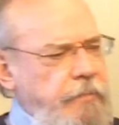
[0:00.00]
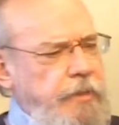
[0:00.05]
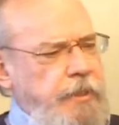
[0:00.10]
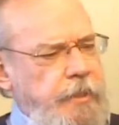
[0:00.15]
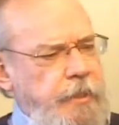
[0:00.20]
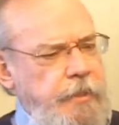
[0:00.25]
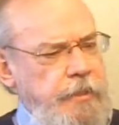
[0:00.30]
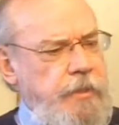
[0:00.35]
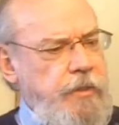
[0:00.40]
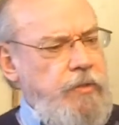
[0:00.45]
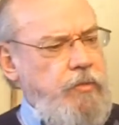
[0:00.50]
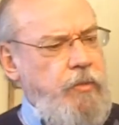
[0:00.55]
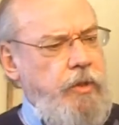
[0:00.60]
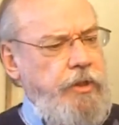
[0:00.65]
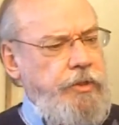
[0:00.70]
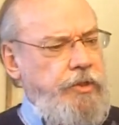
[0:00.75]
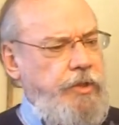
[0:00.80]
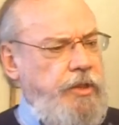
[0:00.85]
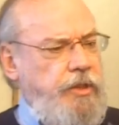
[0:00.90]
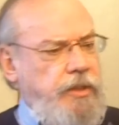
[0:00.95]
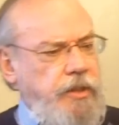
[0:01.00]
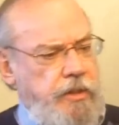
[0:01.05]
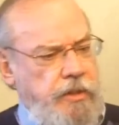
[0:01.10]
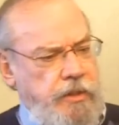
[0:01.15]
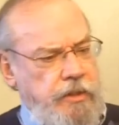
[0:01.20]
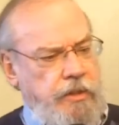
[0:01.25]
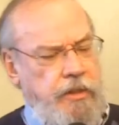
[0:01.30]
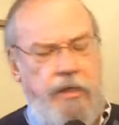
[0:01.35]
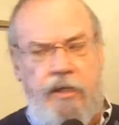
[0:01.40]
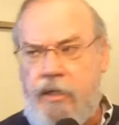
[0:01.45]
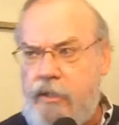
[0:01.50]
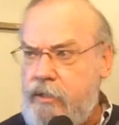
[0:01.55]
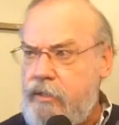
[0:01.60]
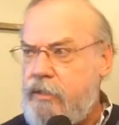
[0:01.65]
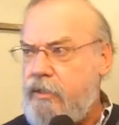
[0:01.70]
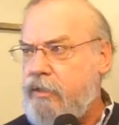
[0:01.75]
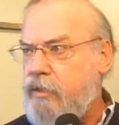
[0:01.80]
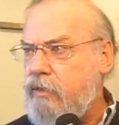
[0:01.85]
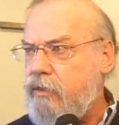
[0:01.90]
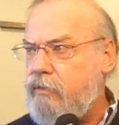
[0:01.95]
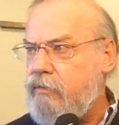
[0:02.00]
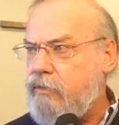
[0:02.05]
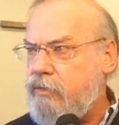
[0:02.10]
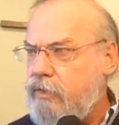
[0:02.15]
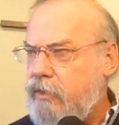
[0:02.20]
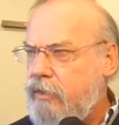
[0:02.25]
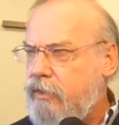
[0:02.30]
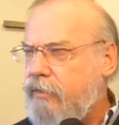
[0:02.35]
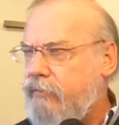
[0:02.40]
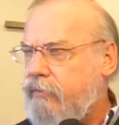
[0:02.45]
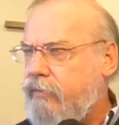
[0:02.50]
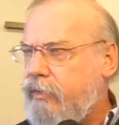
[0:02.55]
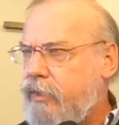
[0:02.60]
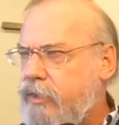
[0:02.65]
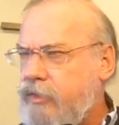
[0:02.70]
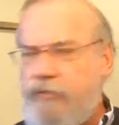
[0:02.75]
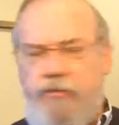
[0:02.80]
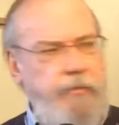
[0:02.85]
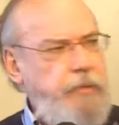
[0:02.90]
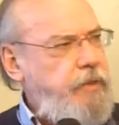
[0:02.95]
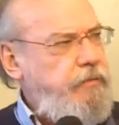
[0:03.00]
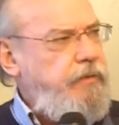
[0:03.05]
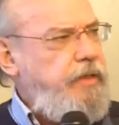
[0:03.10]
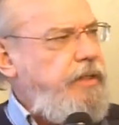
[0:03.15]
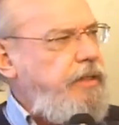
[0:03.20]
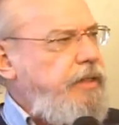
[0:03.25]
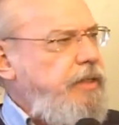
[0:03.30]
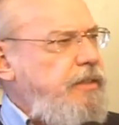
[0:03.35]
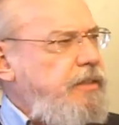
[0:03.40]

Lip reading: maybe this is what Jesus is calling us, you know, deliver us from evil.